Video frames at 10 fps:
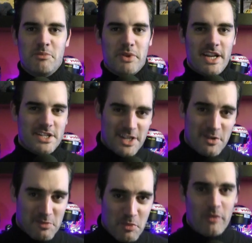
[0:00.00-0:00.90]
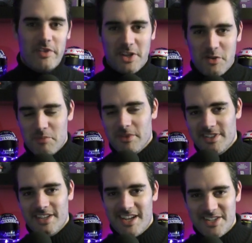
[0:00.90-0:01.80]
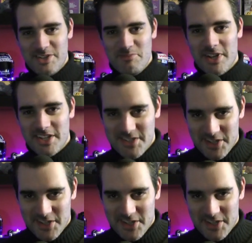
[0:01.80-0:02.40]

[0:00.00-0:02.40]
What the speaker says: but actually it costs more for the equipment than it actually makes.